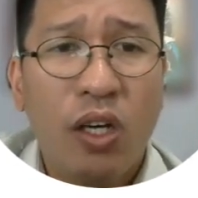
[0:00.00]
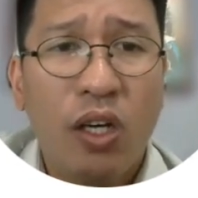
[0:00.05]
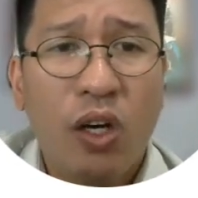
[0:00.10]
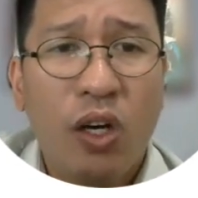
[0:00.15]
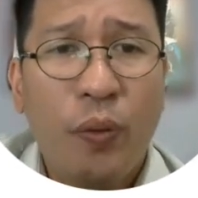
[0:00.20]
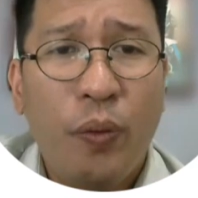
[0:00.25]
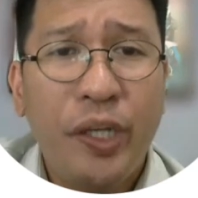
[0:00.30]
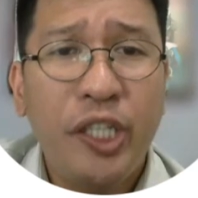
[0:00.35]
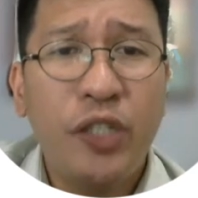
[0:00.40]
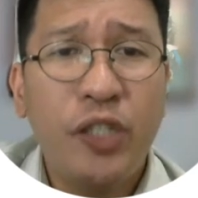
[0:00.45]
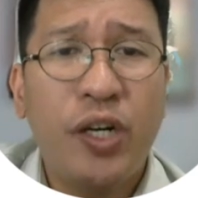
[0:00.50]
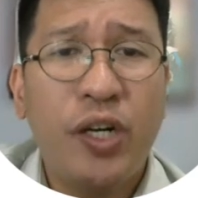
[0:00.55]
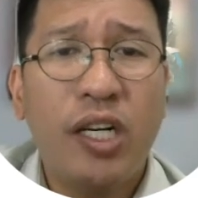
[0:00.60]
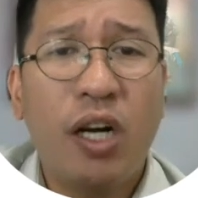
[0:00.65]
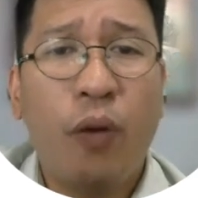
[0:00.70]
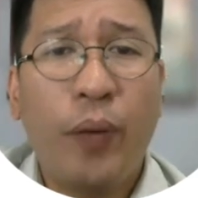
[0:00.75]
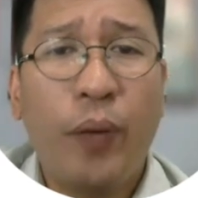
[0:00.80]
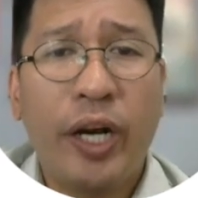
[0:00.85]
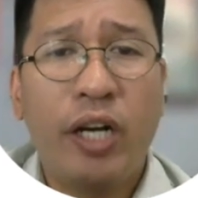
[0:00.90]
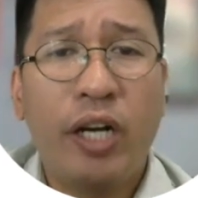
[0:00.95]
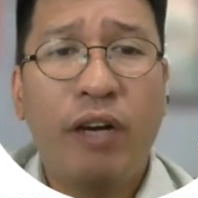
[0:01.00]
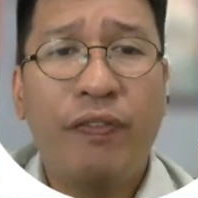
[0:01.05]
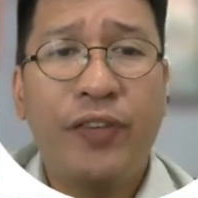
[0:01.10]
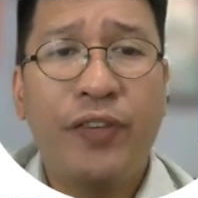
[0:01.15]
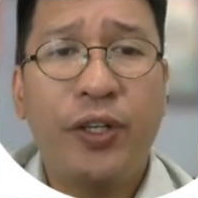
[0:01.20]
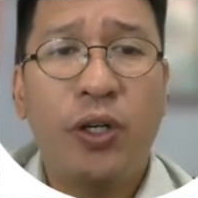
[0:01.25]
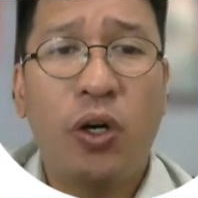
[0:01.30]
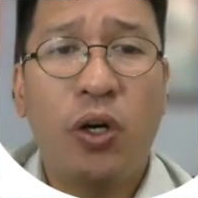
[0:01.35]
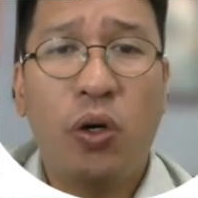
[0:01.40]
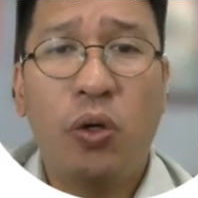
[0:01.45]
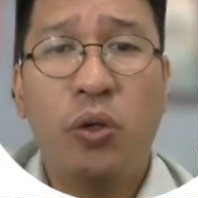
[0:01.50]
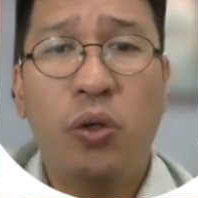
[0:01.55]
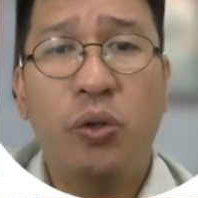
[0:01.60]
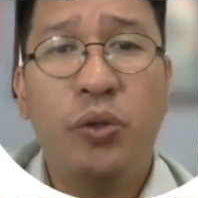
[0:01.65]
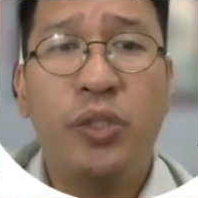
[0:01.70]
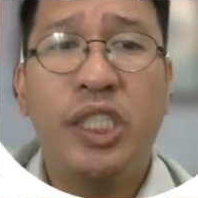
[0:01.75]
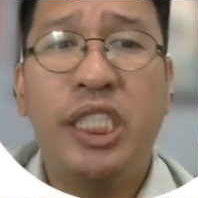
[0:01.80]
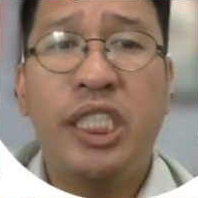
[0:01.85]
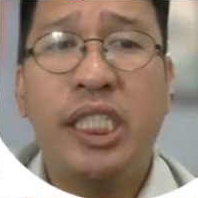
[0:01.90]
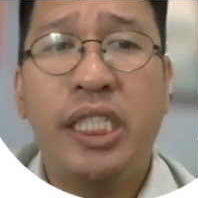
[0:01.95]
When you are aware of your
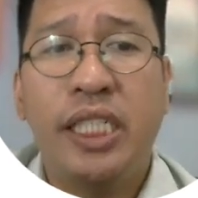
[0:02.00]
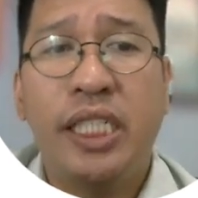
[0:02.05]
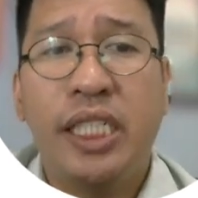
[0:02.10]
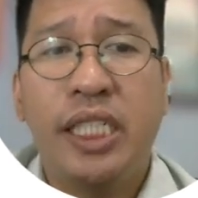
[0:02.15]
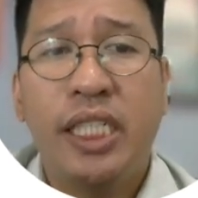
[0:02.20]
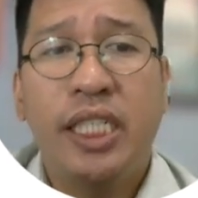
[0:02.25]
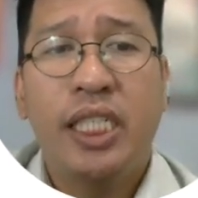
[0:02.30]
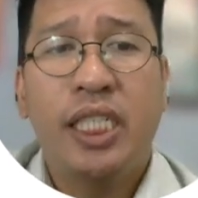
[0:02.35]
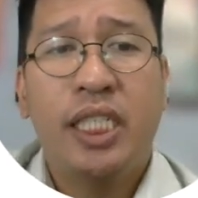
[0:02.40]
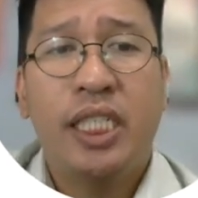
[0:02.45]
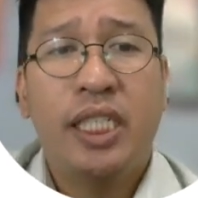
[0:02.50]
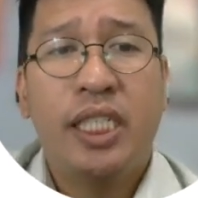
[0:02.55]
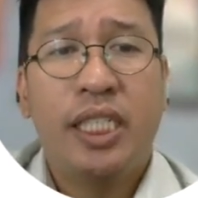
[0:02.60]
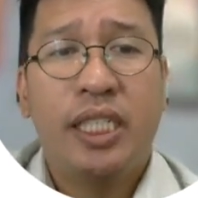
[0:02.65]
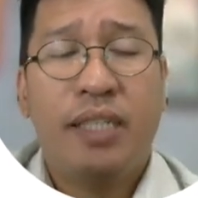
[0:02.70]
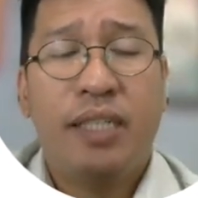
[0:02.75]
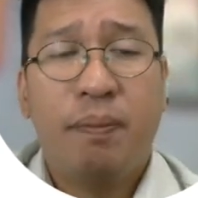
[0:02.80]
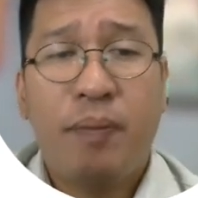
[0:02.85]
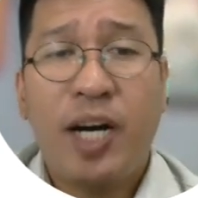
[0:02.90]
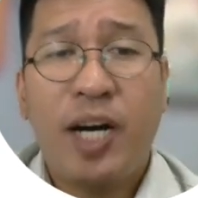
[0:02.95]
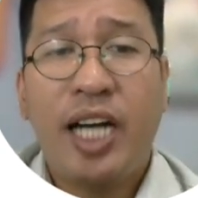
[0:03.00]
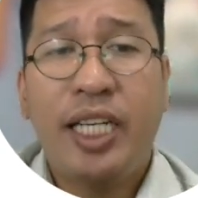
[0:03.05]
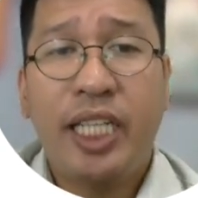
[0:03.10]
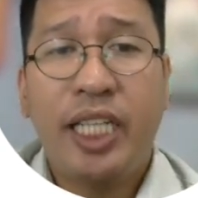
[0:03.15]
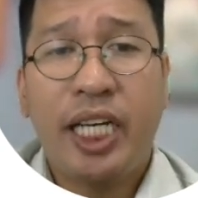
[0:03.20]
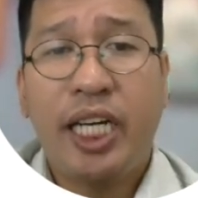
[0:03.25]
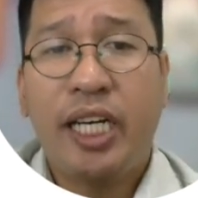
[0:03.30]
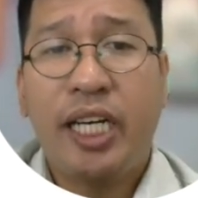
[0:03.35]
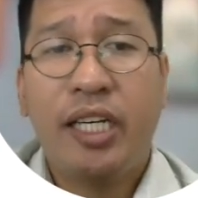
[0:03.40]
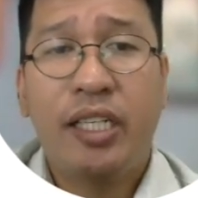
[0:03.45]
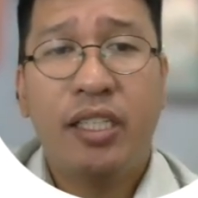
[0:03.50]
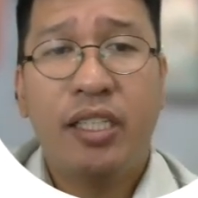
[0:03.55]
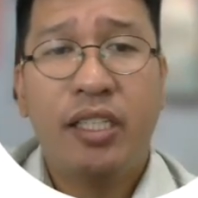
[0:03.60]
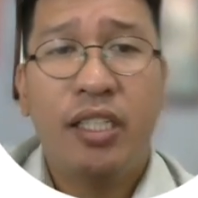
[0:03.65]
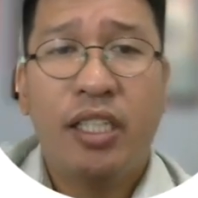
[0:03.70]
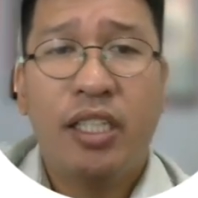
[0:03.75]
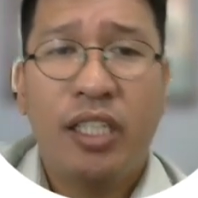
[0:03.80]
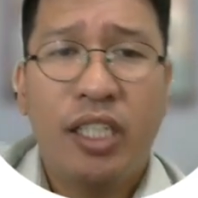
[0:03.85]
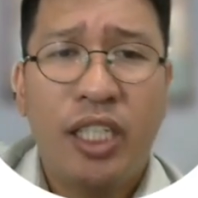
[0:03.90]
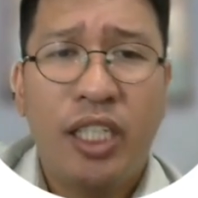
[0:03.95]
own body,
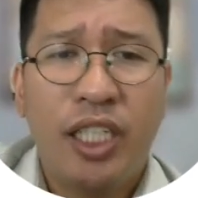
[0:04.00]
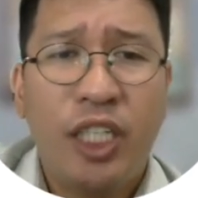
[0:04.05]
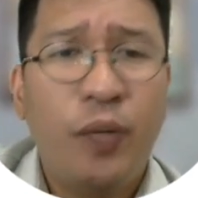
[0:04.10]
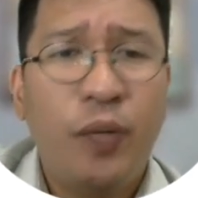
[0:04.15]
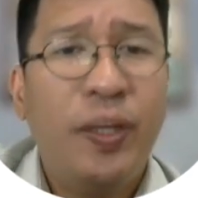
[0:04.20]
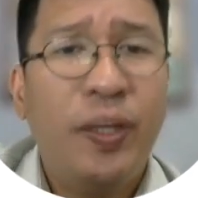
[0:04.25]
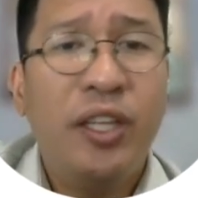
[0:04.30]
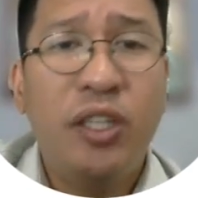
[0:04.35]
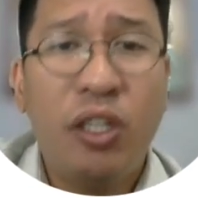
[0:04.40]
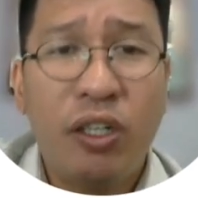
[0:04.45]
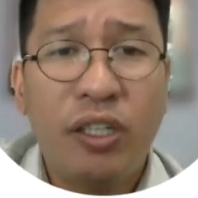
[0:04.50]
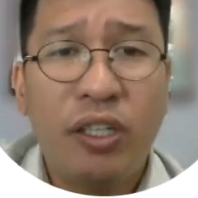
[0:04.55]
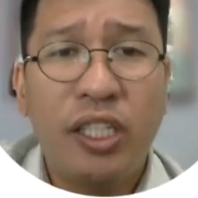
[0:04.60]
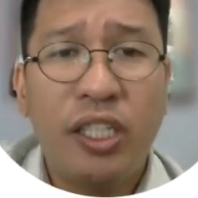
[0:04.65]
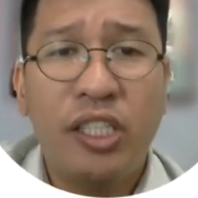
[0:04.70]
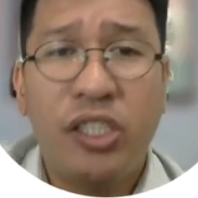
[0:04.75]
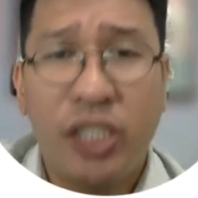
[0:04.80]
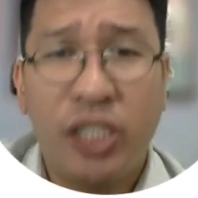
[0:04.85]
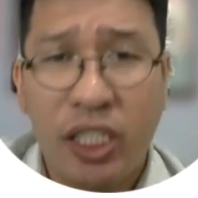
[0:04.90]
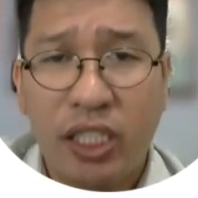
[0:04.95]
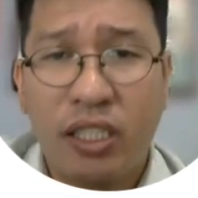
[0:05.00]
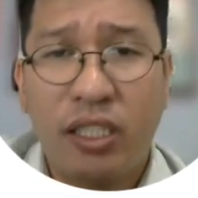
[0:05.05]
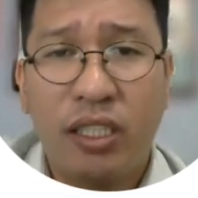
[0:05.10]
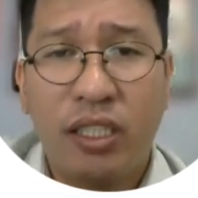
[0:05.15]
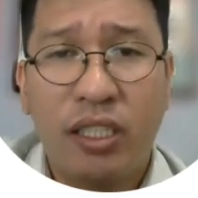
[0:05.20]
you will nourish it.